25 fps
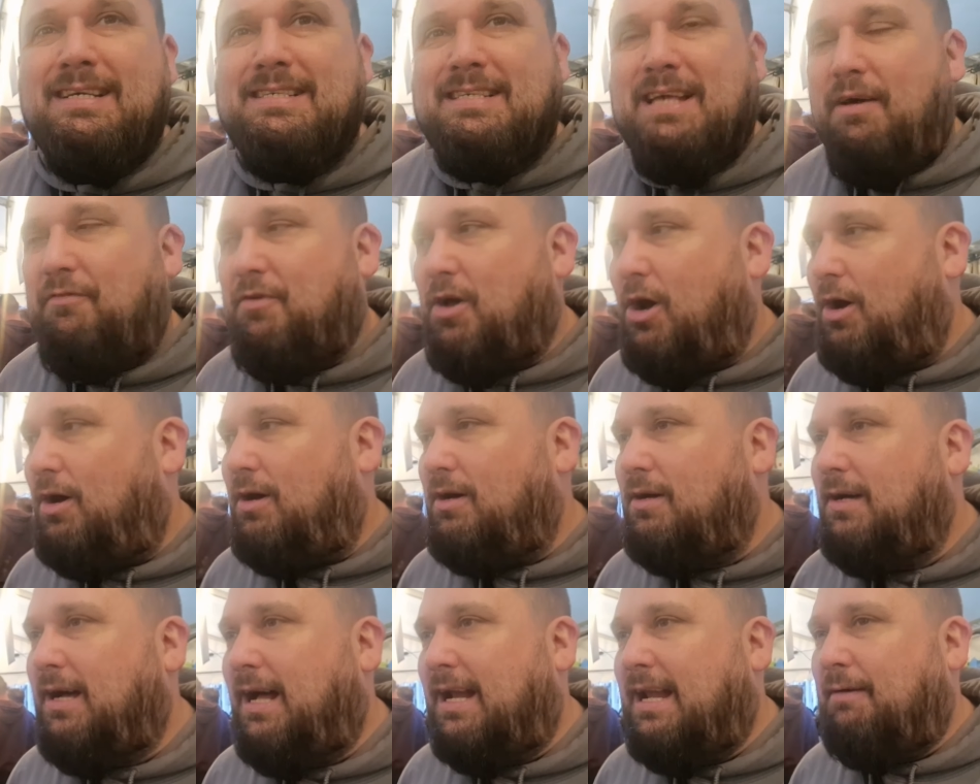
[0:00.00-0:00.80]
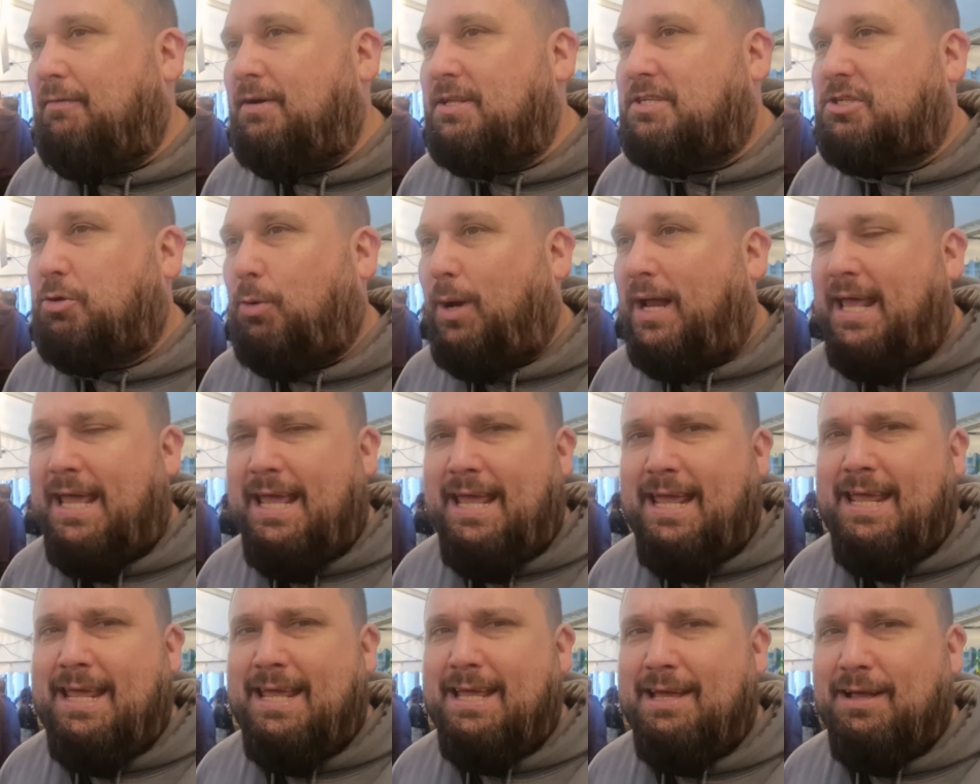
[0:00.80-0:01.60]
So I've got another
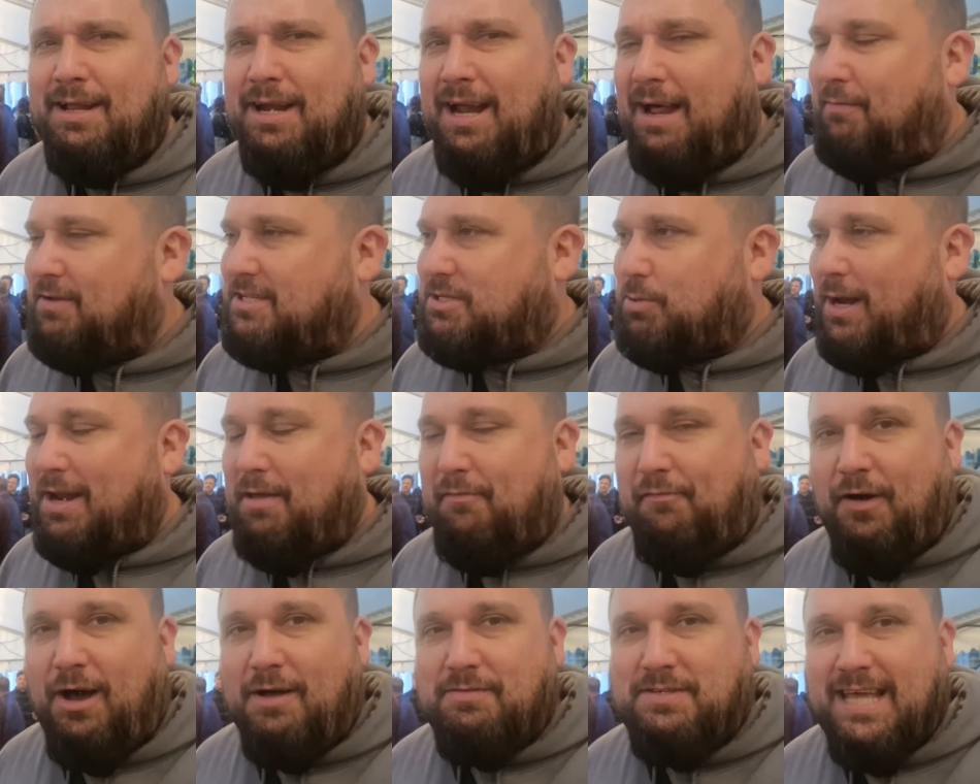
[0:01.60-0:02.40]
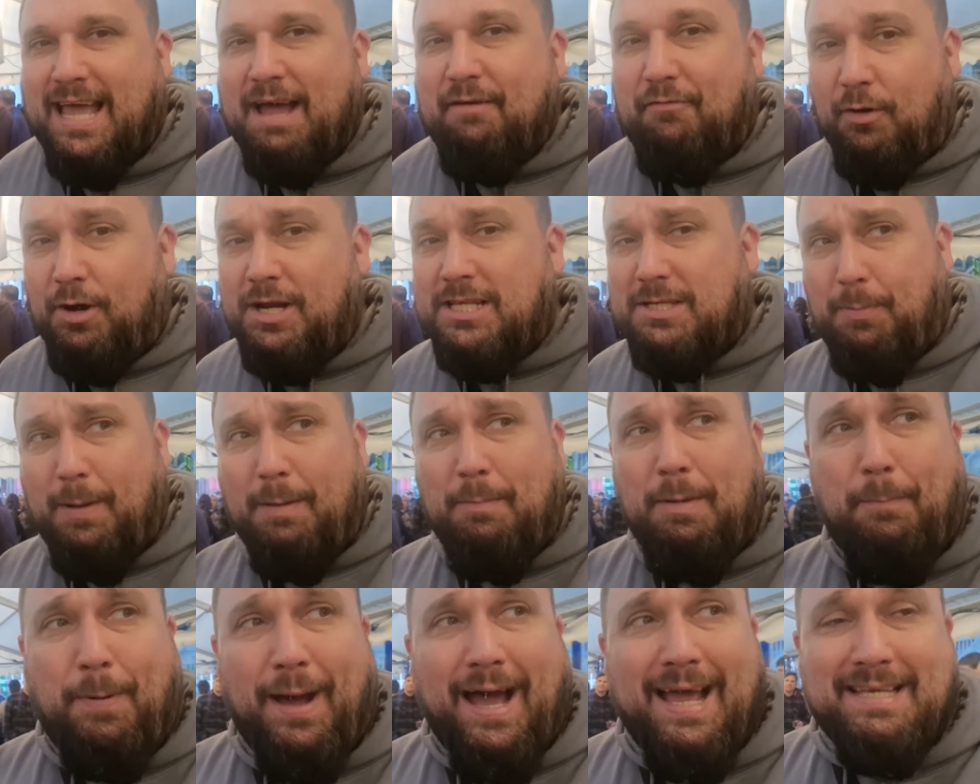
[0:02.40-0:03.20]
20. You know, another 25 to get through. I need to
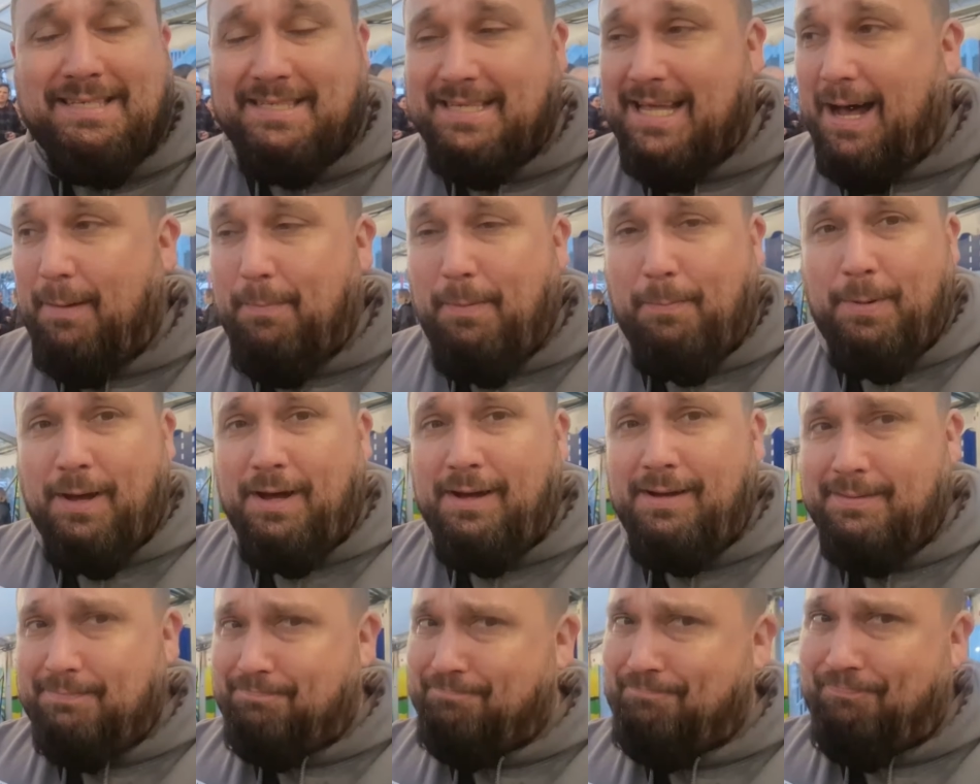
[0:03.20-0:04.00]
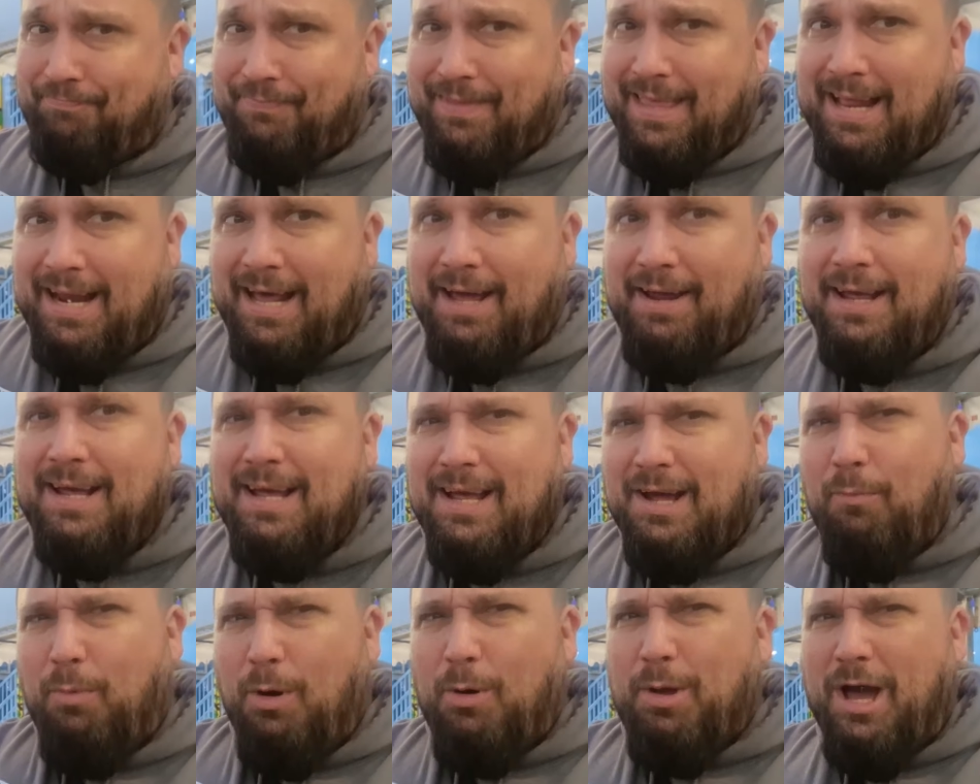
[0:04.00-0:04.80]
pick my pace up, but you know,
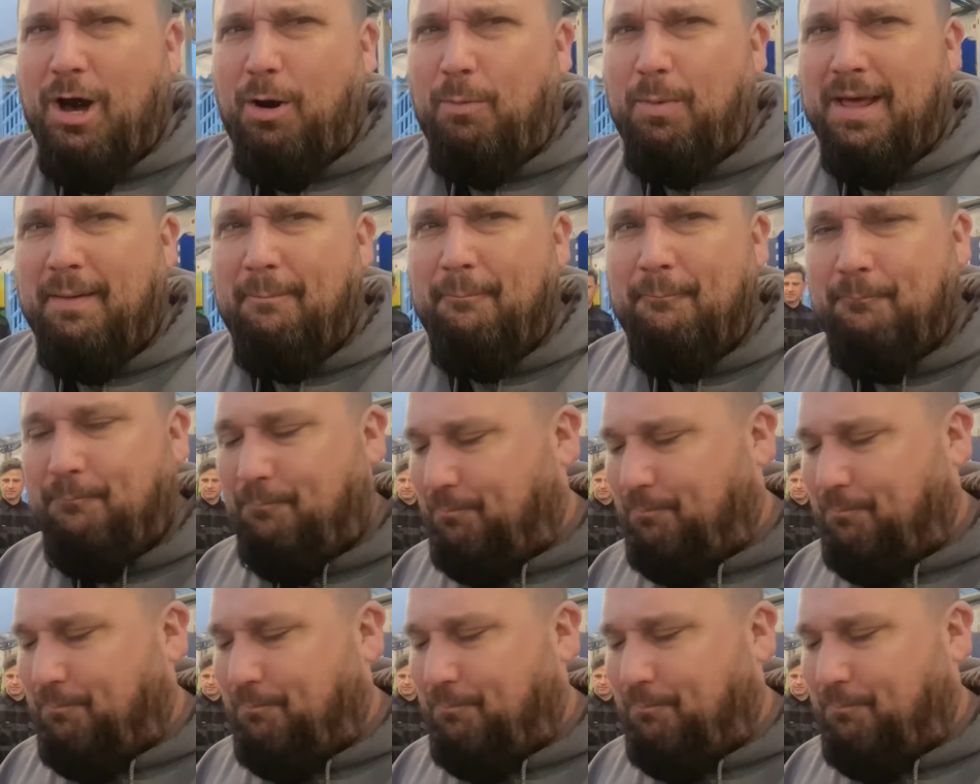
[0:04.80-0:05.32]
we'll get on with it.